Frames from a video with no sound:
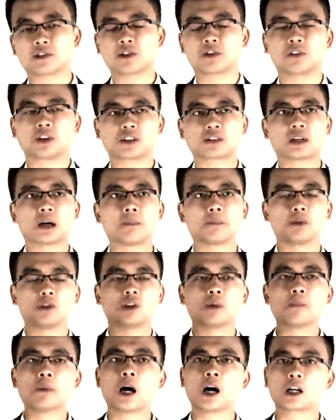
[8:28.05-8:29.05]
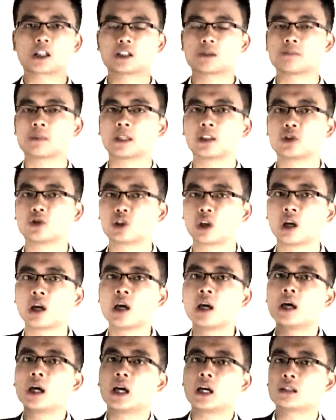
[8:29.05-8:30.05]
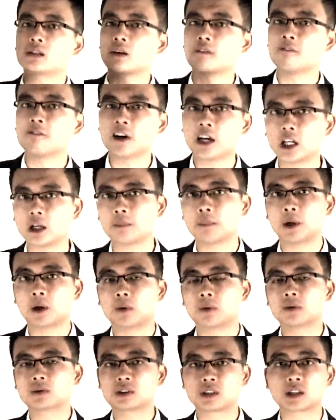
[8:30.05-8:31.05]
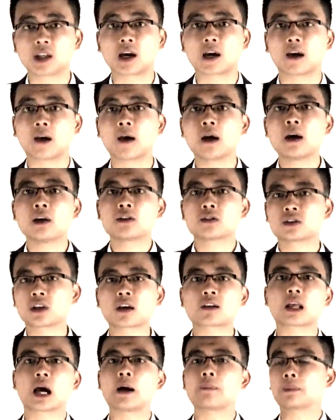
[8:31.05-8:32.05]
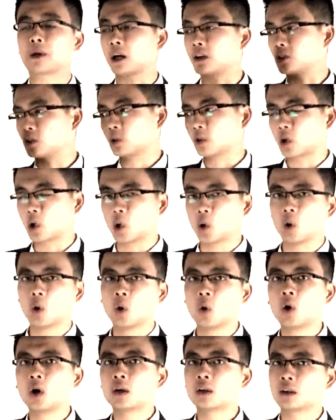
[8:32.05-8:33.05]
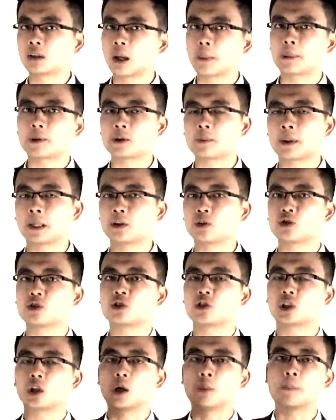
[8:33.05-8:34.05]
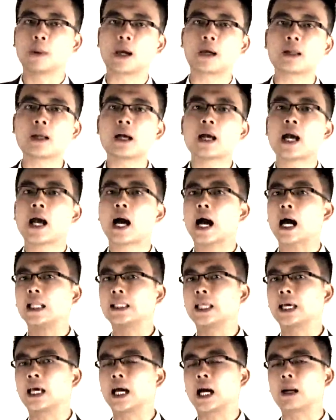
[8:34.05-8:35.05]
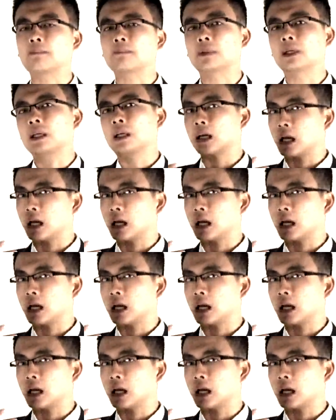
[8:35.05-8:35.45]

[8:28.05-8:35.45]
So for example, the marketing manager is available today, so that I'm going to call the deputy manager to come in, and then I'm